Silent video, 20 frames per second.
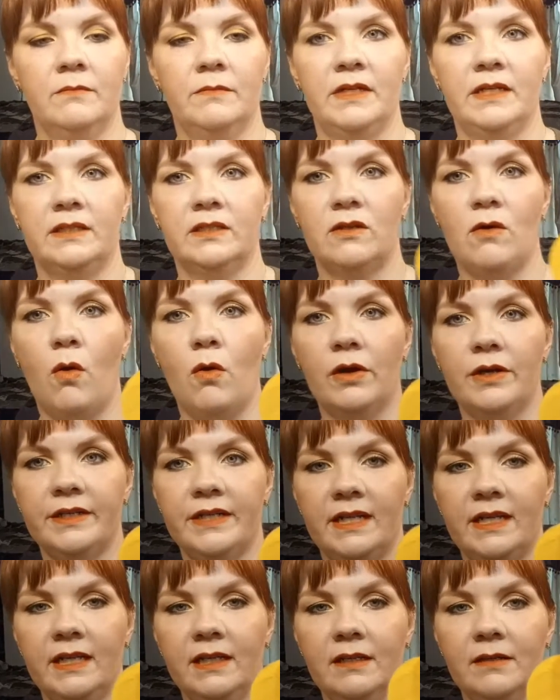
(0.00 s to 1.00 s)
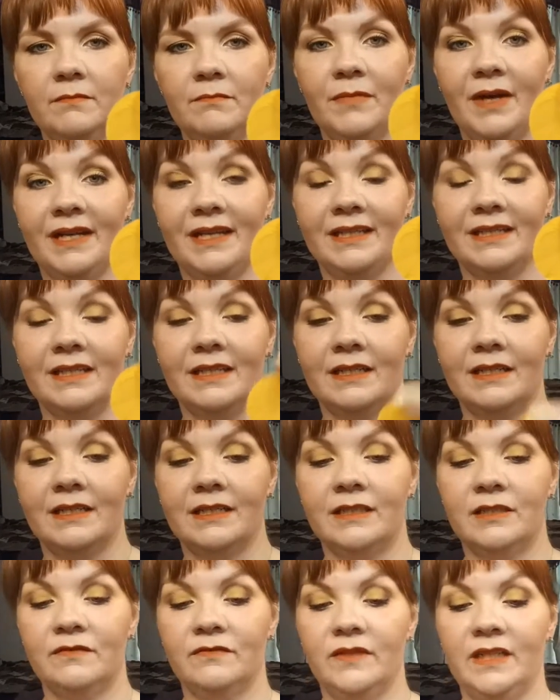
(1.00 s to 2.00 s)
But it's Courtney by
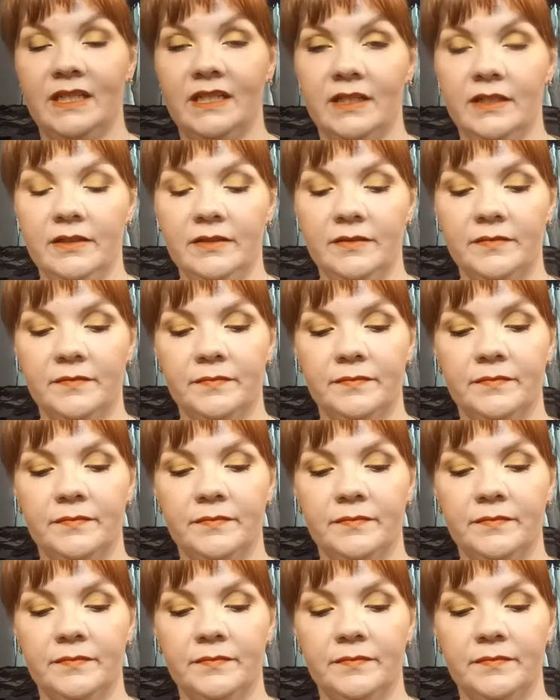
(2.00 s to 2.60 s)
Divina.